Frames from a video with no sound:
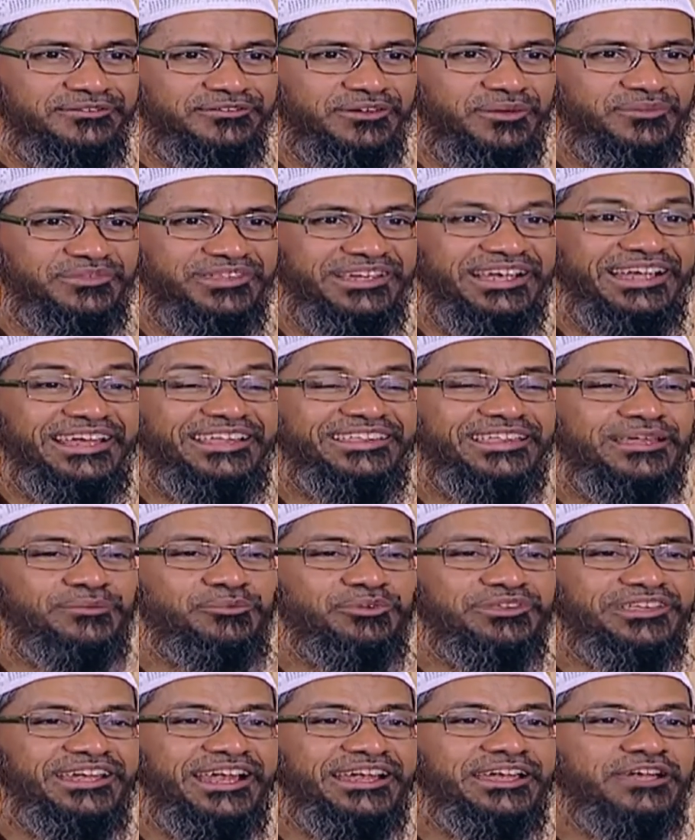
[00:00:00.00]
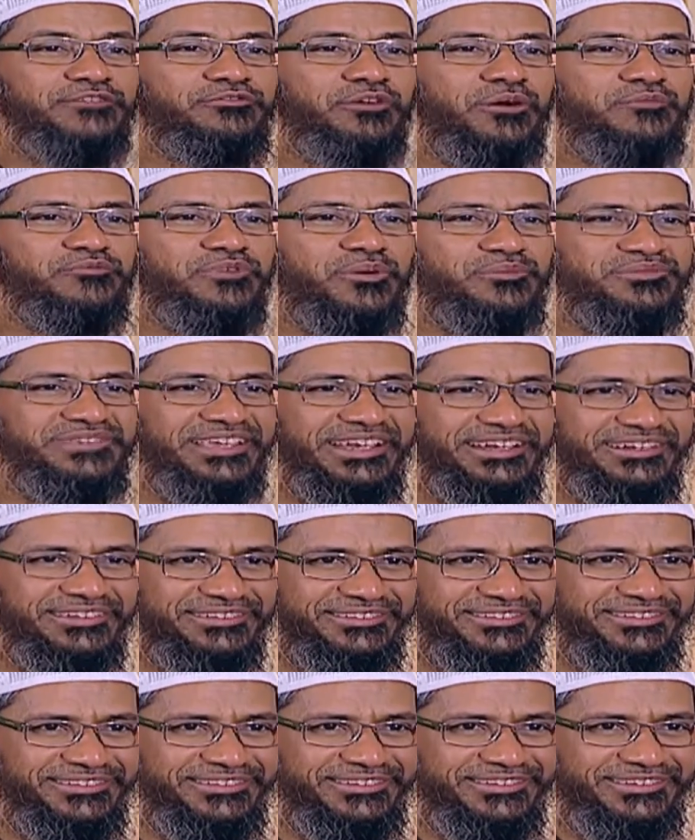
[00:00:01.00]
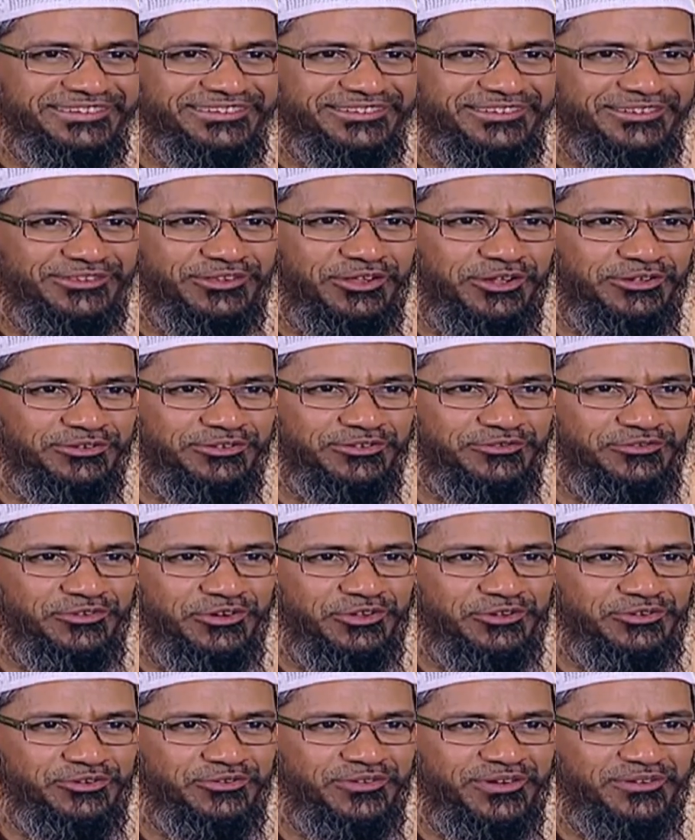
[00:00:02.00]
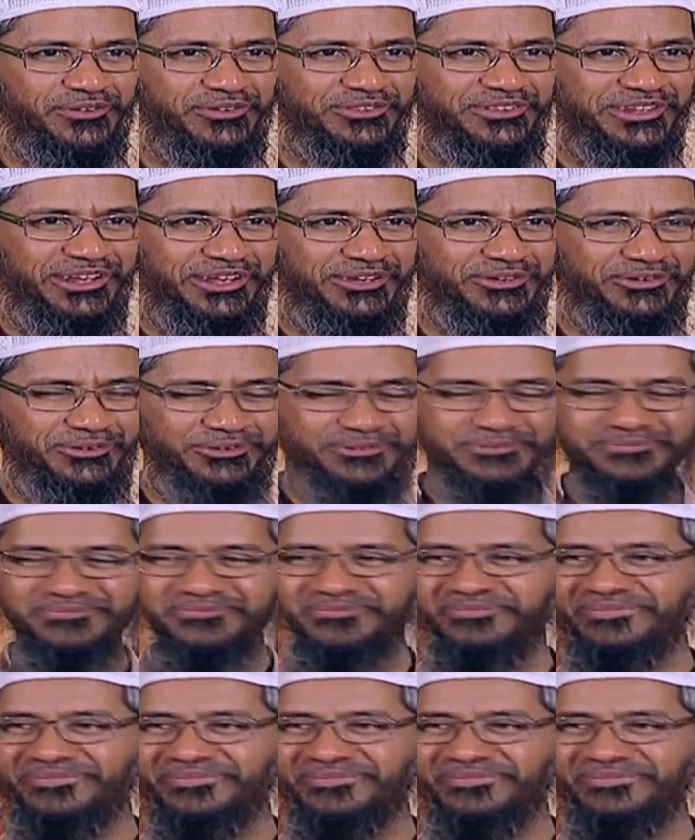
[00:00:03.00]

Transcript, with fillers: from the ladies and more than 100 forms from gents. So they also first to one was the ratio.